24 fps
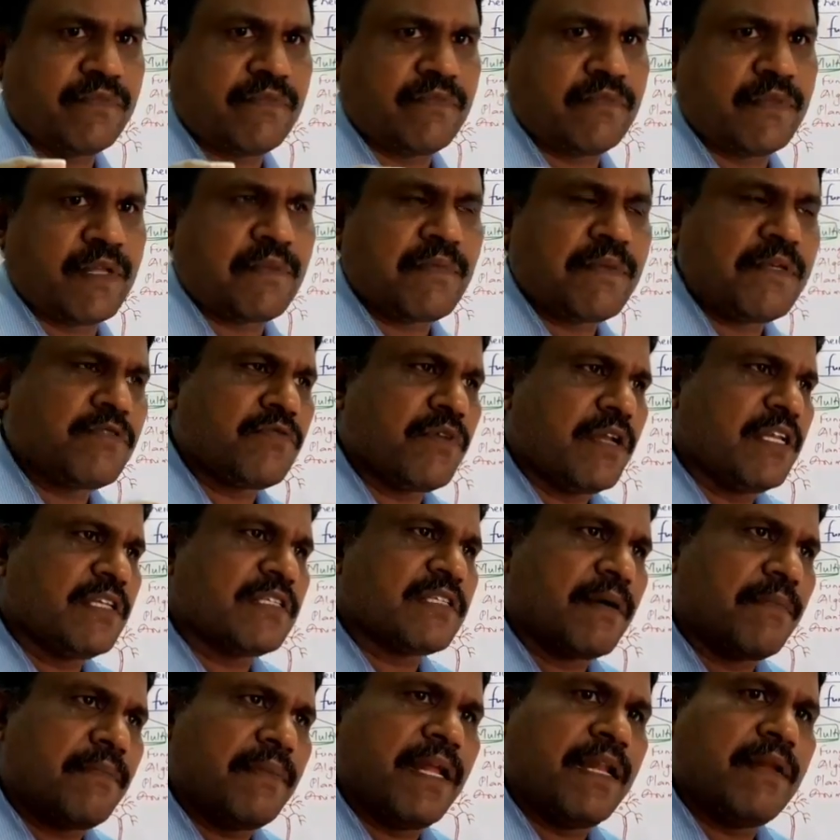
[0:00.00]
That means only
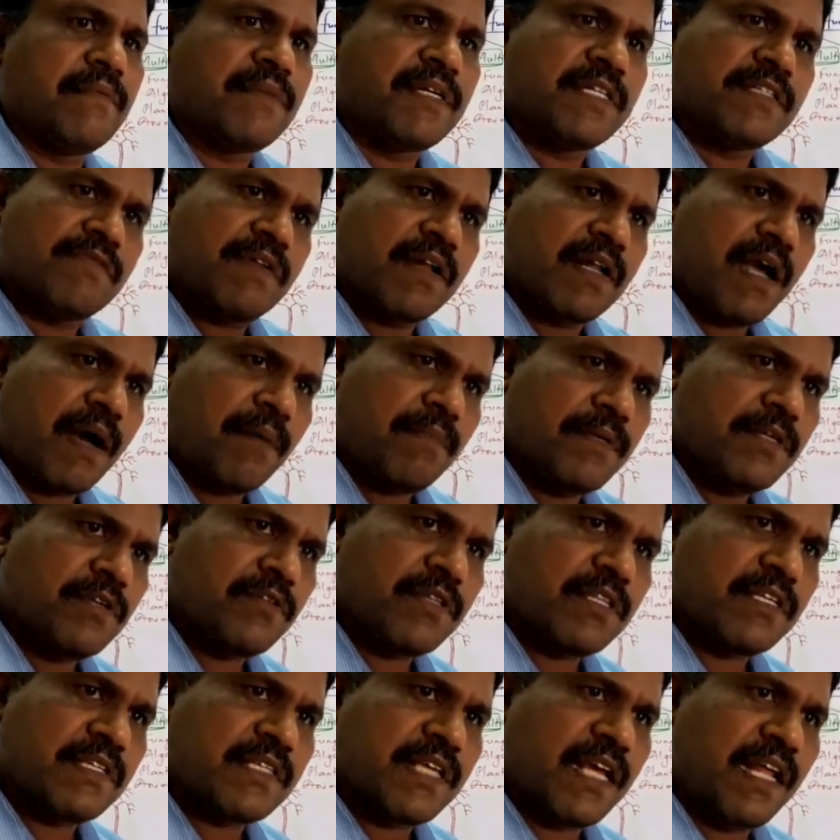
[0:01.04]
some elements will come into
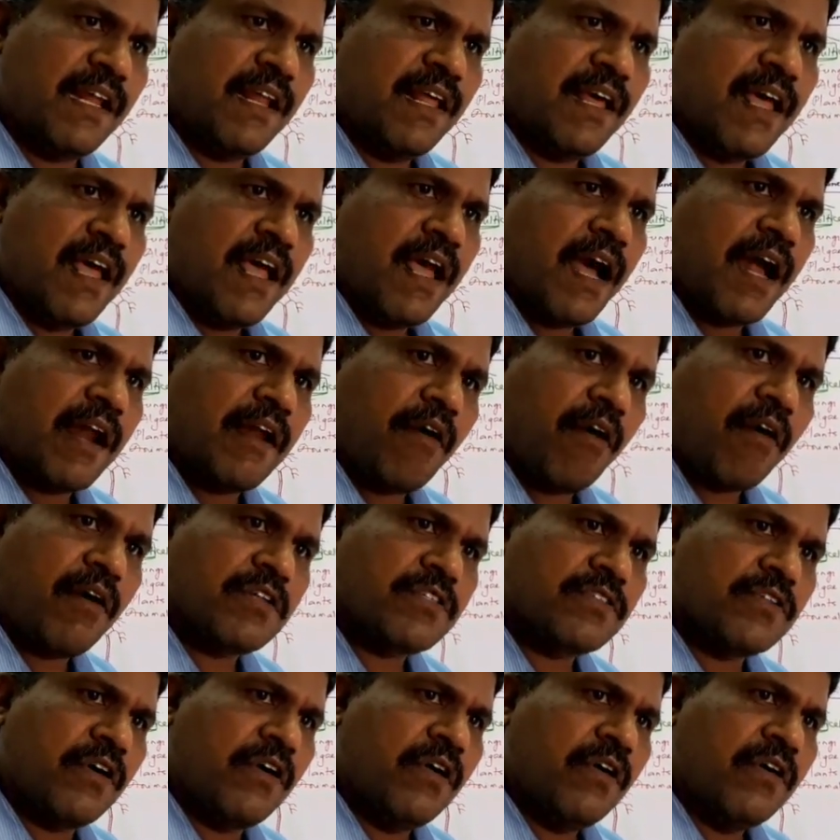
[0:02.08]
the cell, and
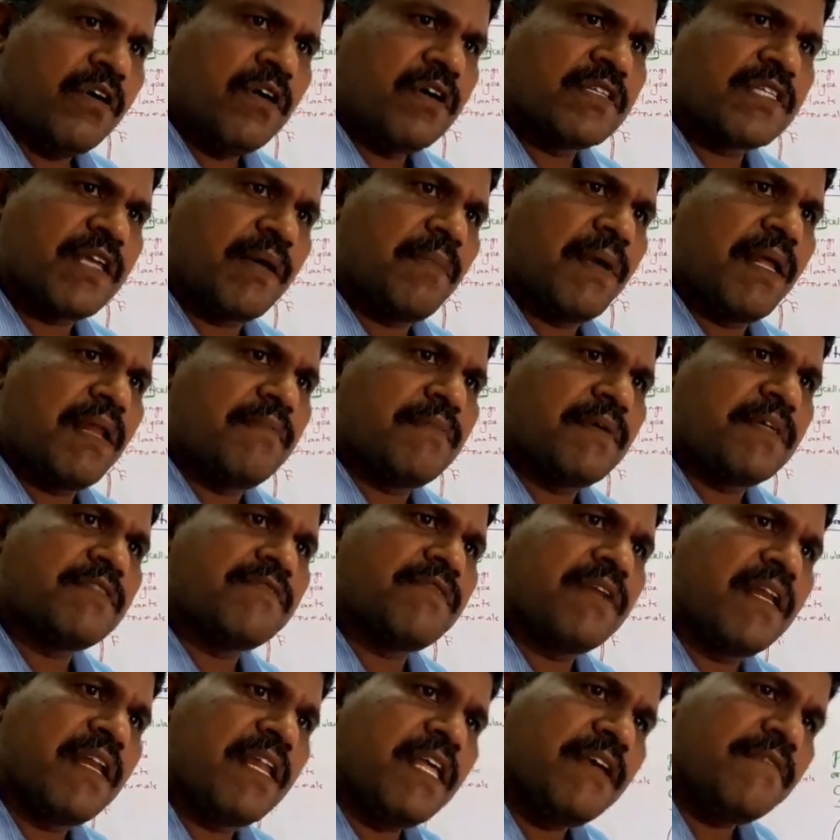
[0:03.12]
also some elements
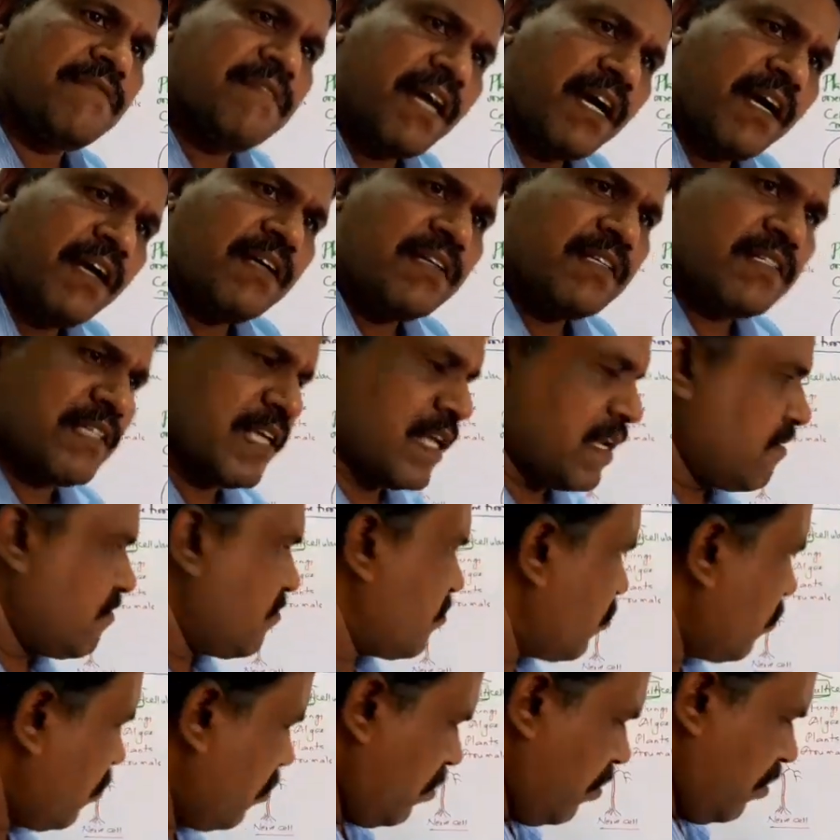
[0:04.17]
will leave the cell.
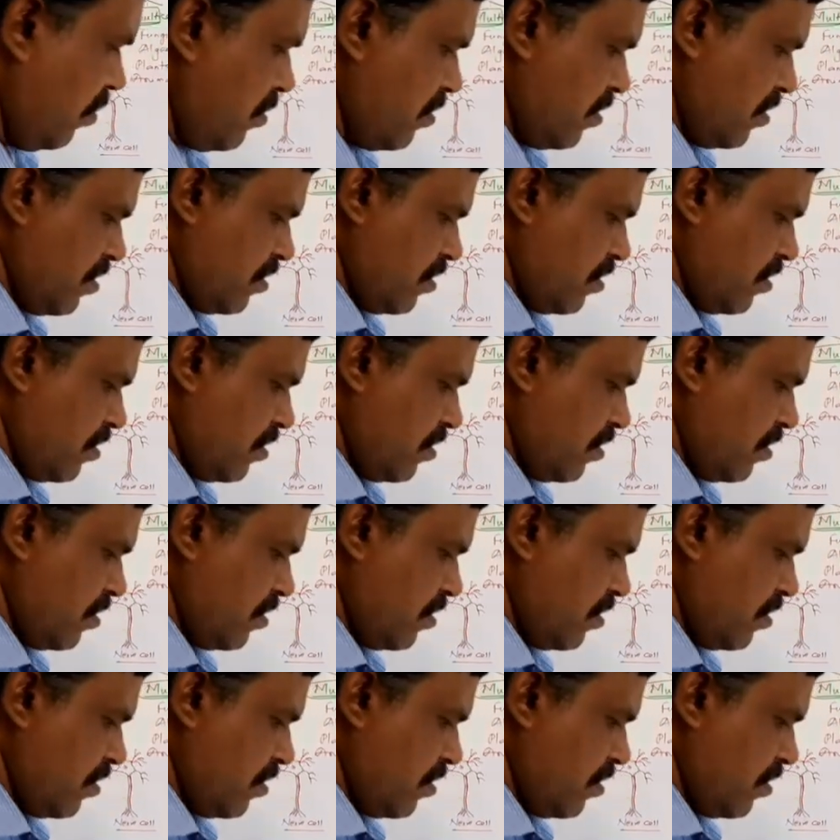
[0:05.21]
So